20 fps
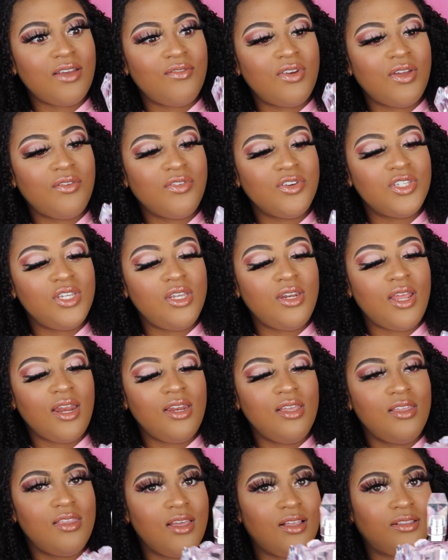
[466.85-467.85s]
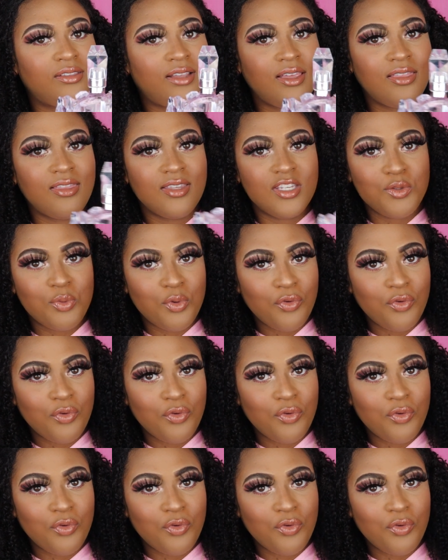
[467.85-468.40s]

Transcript: I've never seen anything like this